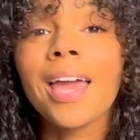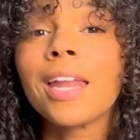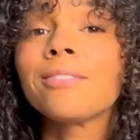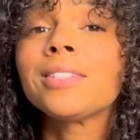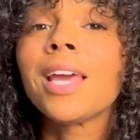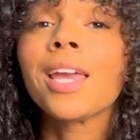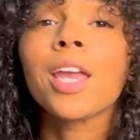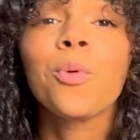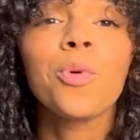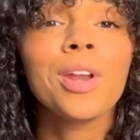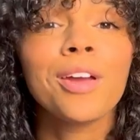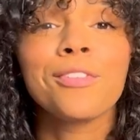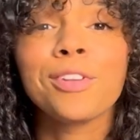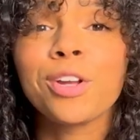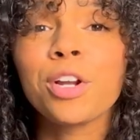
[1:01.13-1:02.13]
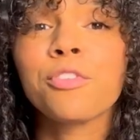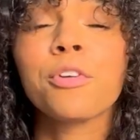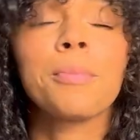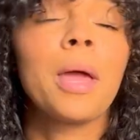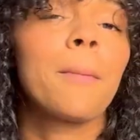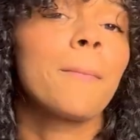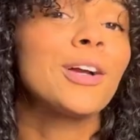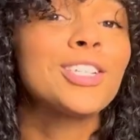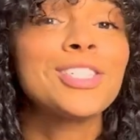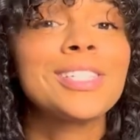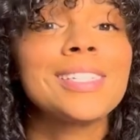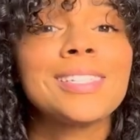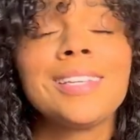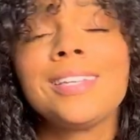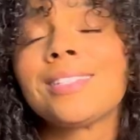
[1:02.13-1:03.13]
and have taken what I've learned from my
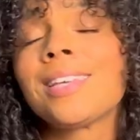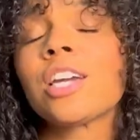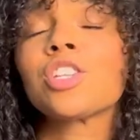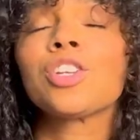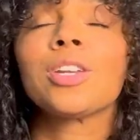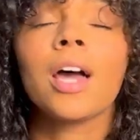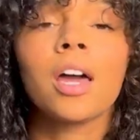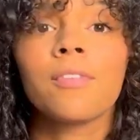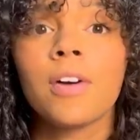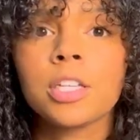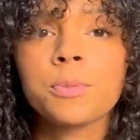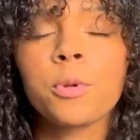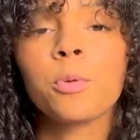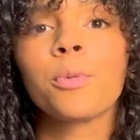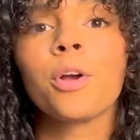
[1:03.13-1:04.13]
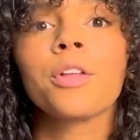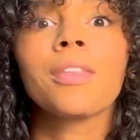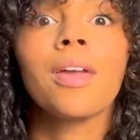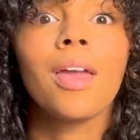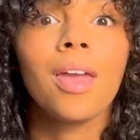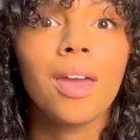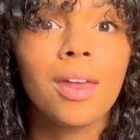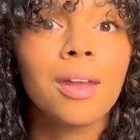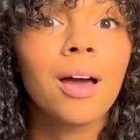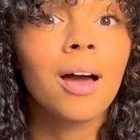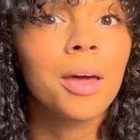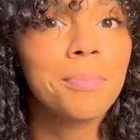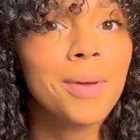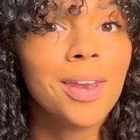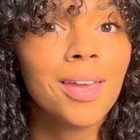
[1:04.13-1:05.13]
emergency C-section, out-of-hospital birth, and
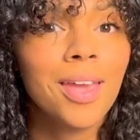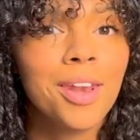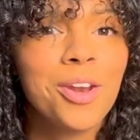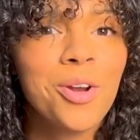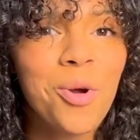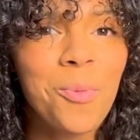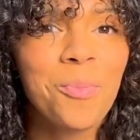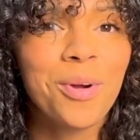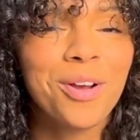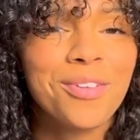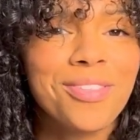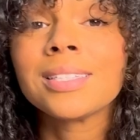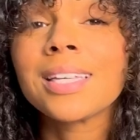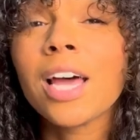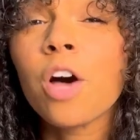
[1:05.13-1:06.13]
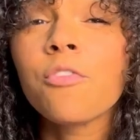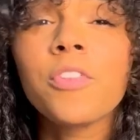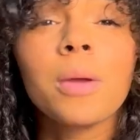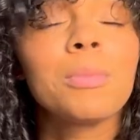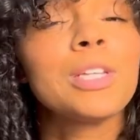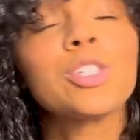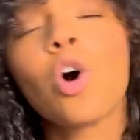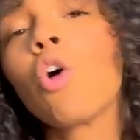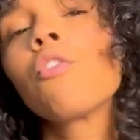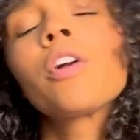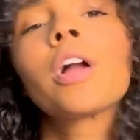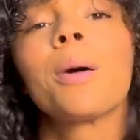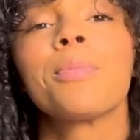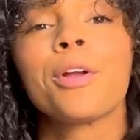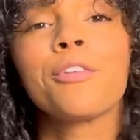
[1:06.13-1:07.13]
unmedicated home birth to help families
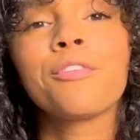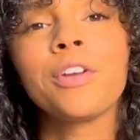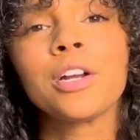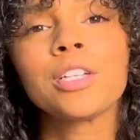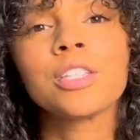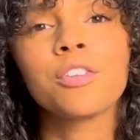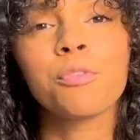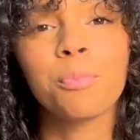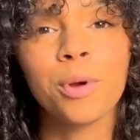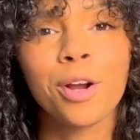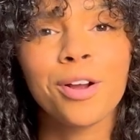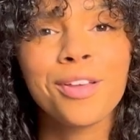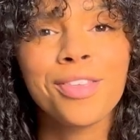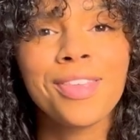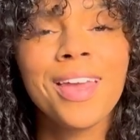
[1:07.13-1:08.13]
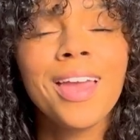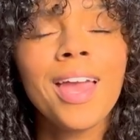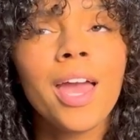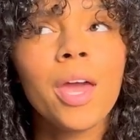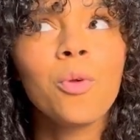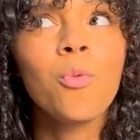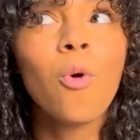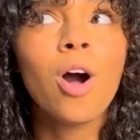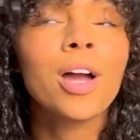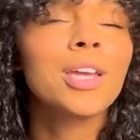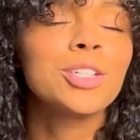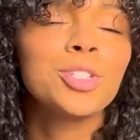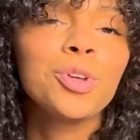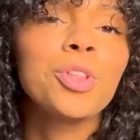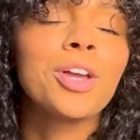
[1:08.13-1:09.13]
overcome their fears of birth and walk
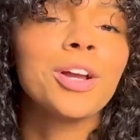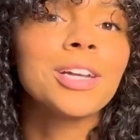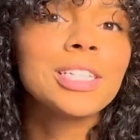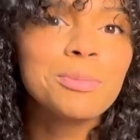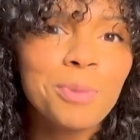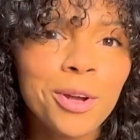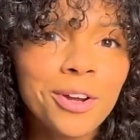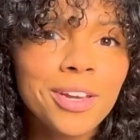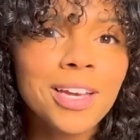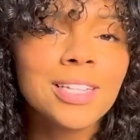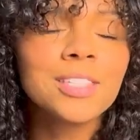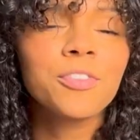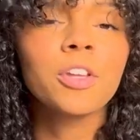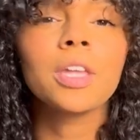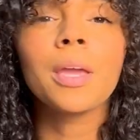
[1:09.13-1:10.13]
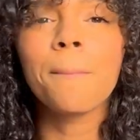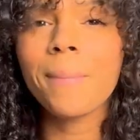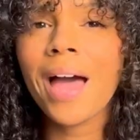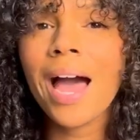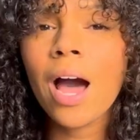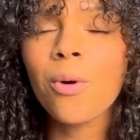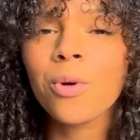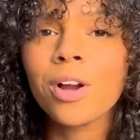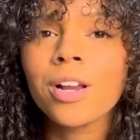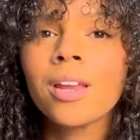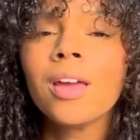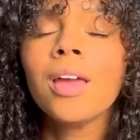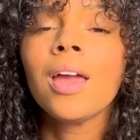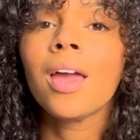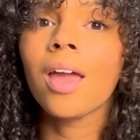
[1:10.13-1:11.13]
into their experience feeling empowered
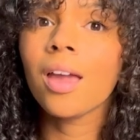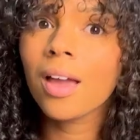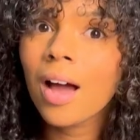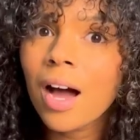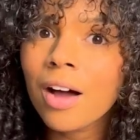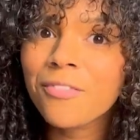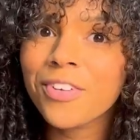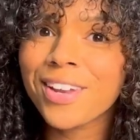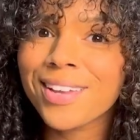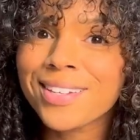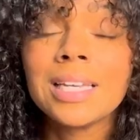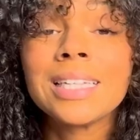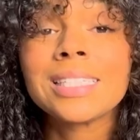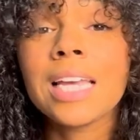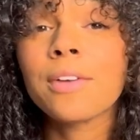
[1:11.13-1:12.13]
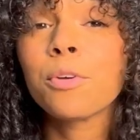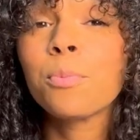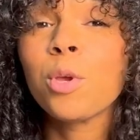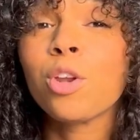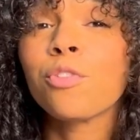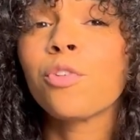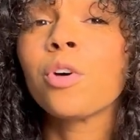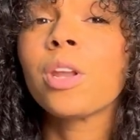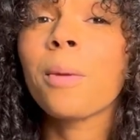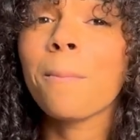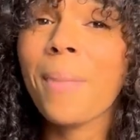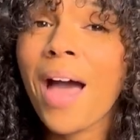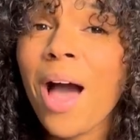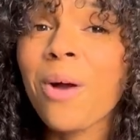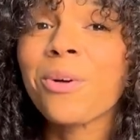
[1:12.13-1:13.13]
and confident to have a beautiful and
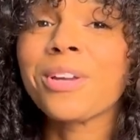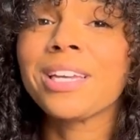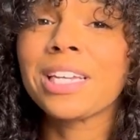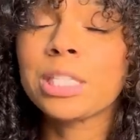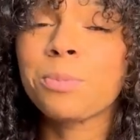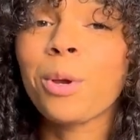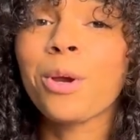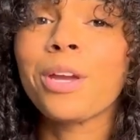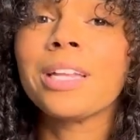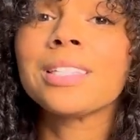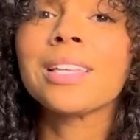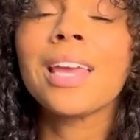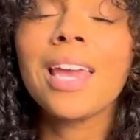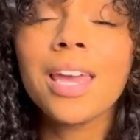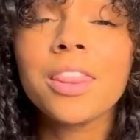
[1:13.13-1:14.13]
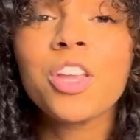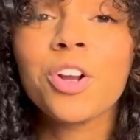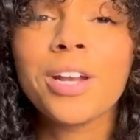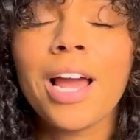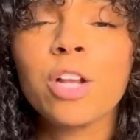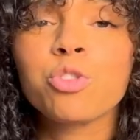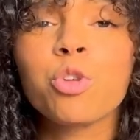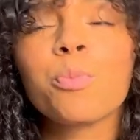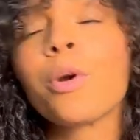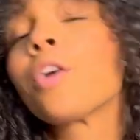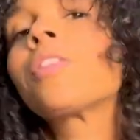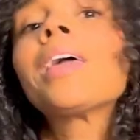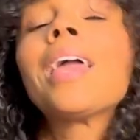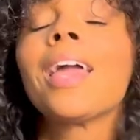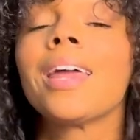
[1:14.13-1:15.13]
empowering experience in their natural birth
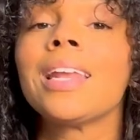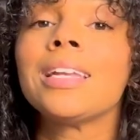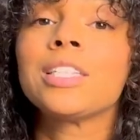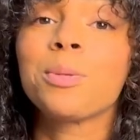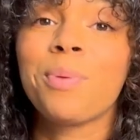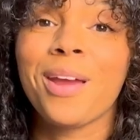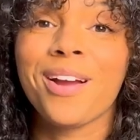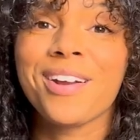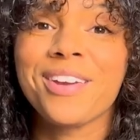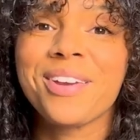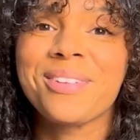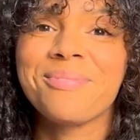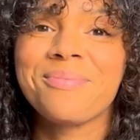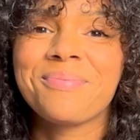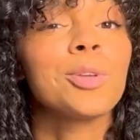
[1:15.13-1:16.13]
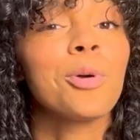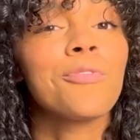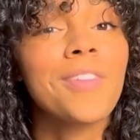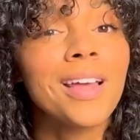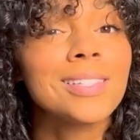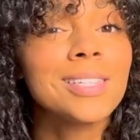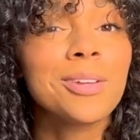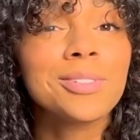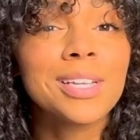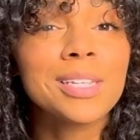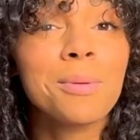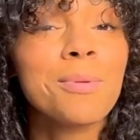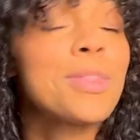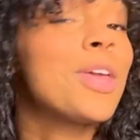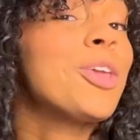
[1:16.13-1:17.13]
and into parenthood. So if that sounds like
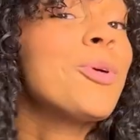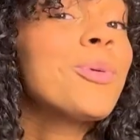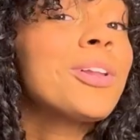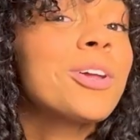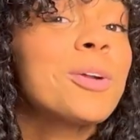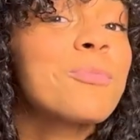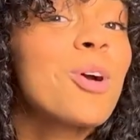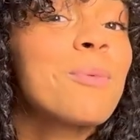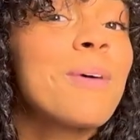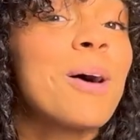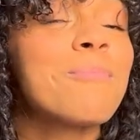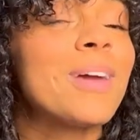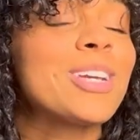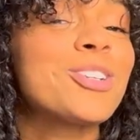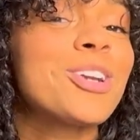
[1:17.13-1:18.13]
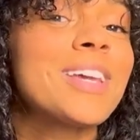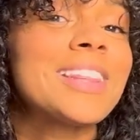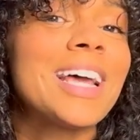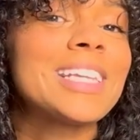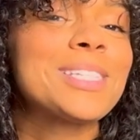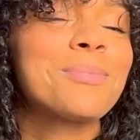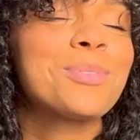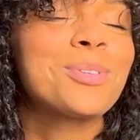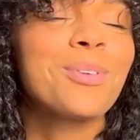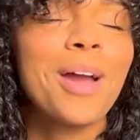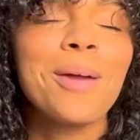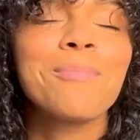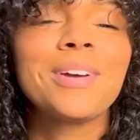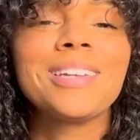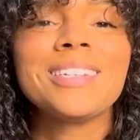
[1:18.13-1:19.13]
something that you want to learn more about, make sure to hit that
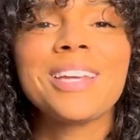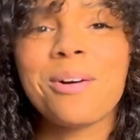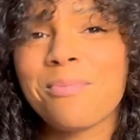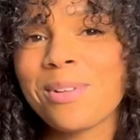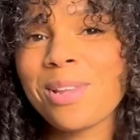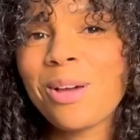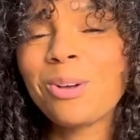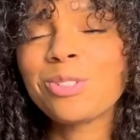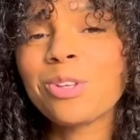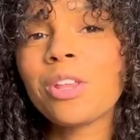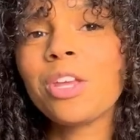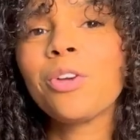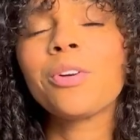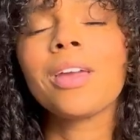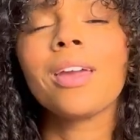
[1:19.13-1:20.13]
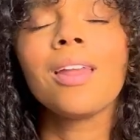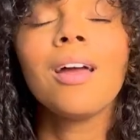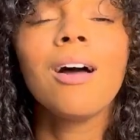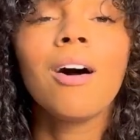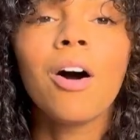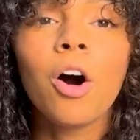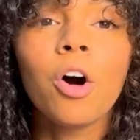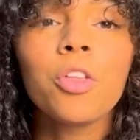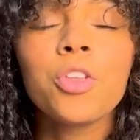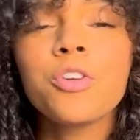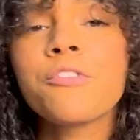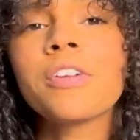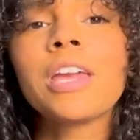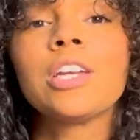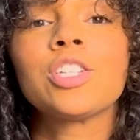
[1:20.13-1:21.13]
subscribe button down below so that you'll get all
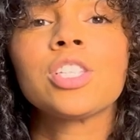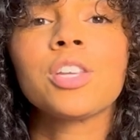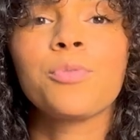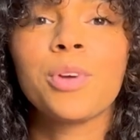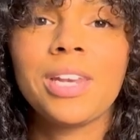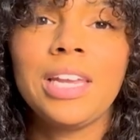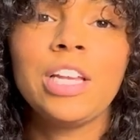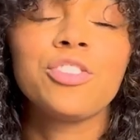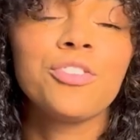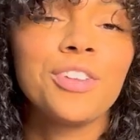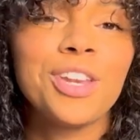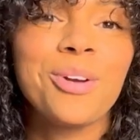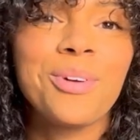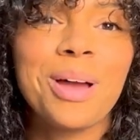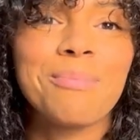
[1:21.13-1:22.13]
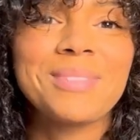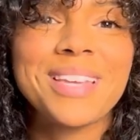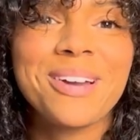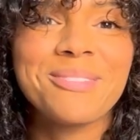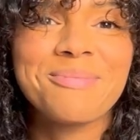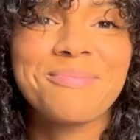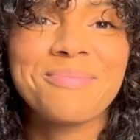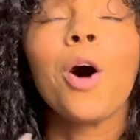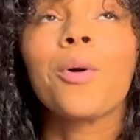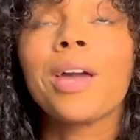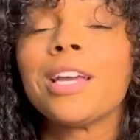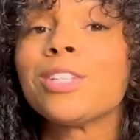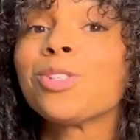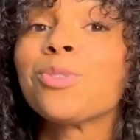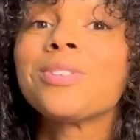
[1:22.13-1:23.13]
notifications of when each video comes out.
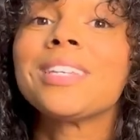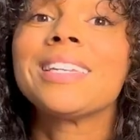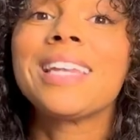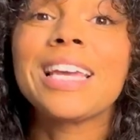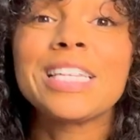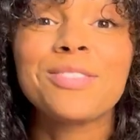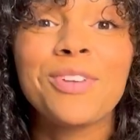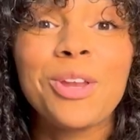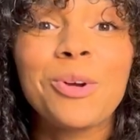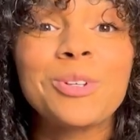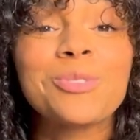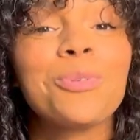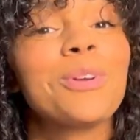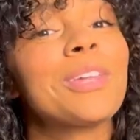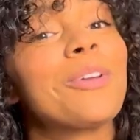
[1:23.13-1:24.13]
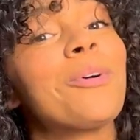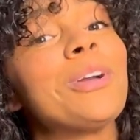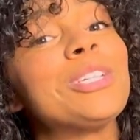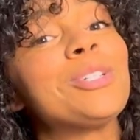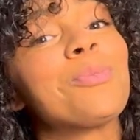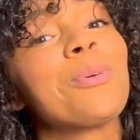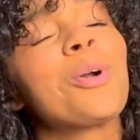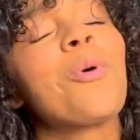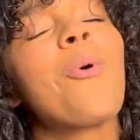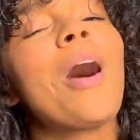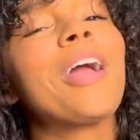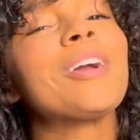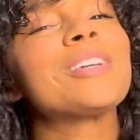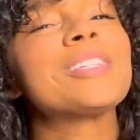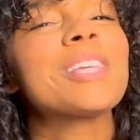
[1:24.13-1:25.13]
Okay, so today's video is really going to
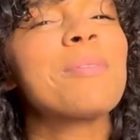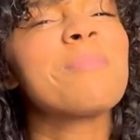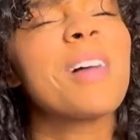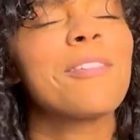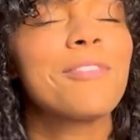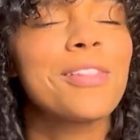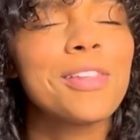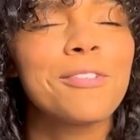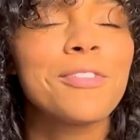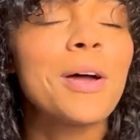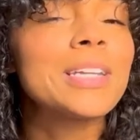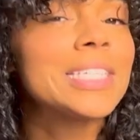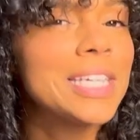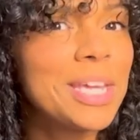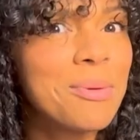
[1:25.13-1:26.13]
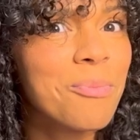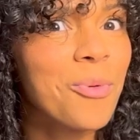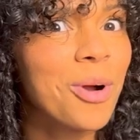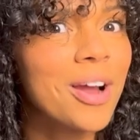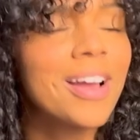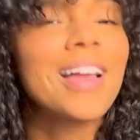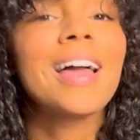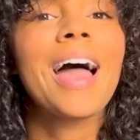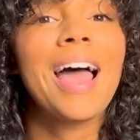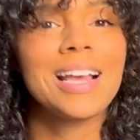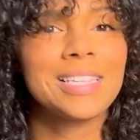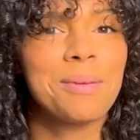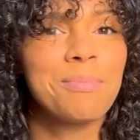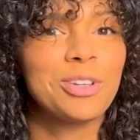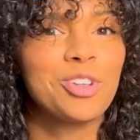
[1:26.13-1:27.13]
require some level of teamwork, as
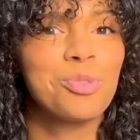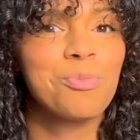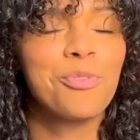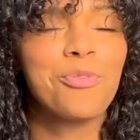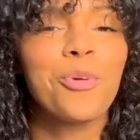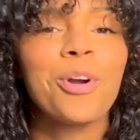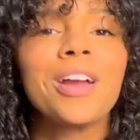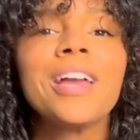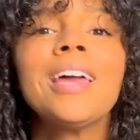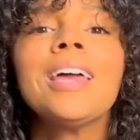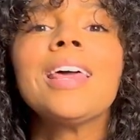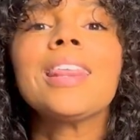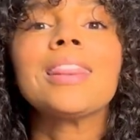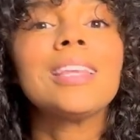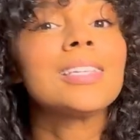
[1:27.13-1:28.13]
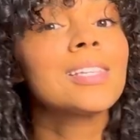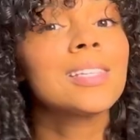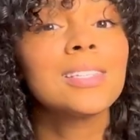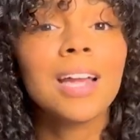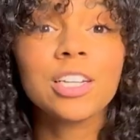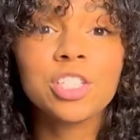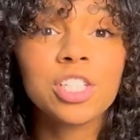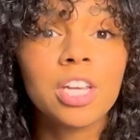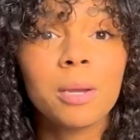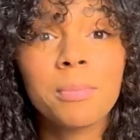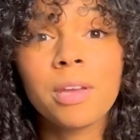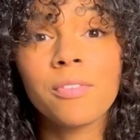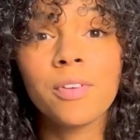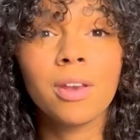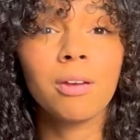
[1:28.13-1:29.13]
I mentioned before. This is not just going to be
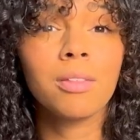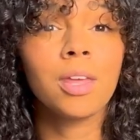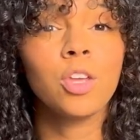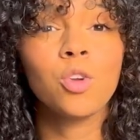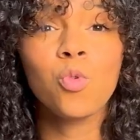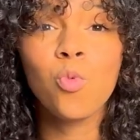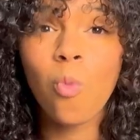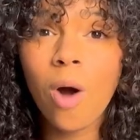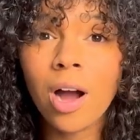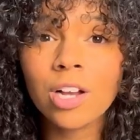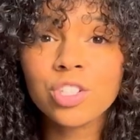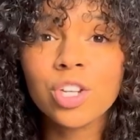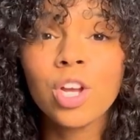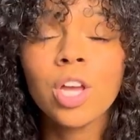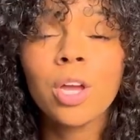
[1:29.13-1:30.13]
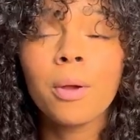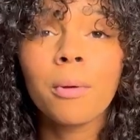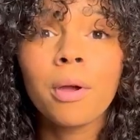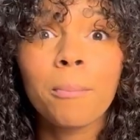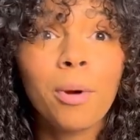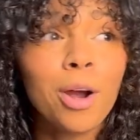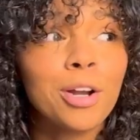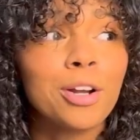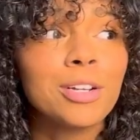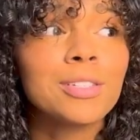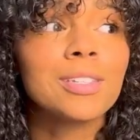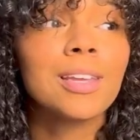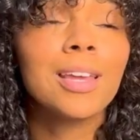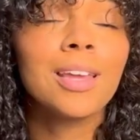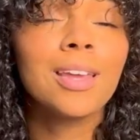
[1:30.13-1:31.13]
a video that you watch. Partners,
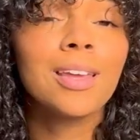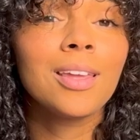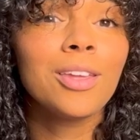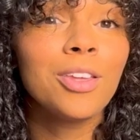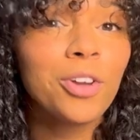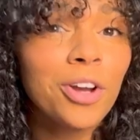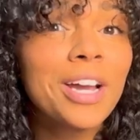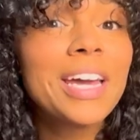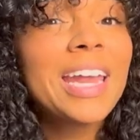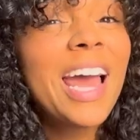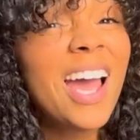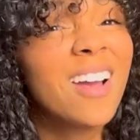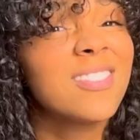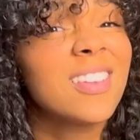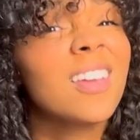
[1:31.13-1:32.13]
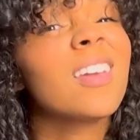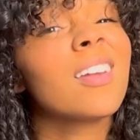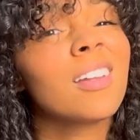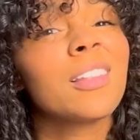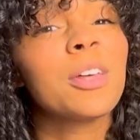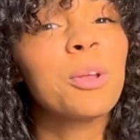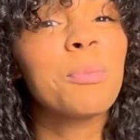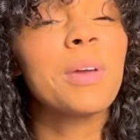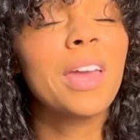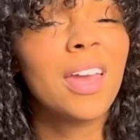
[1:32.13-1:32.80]
you're going to have to get a little bit